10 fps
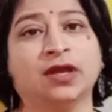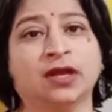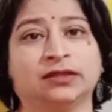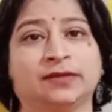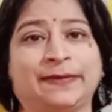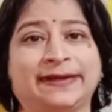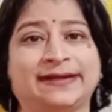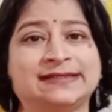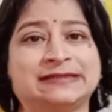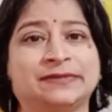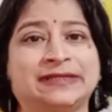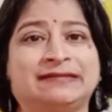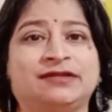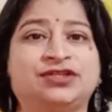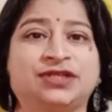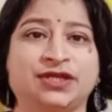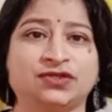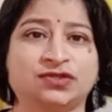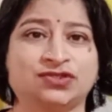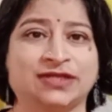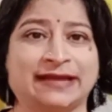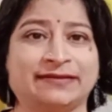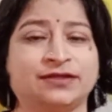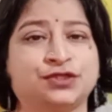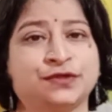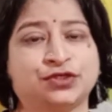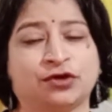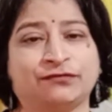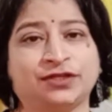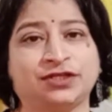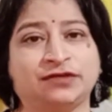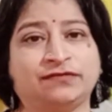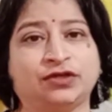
the parents immediately change the channel, switch off the TV,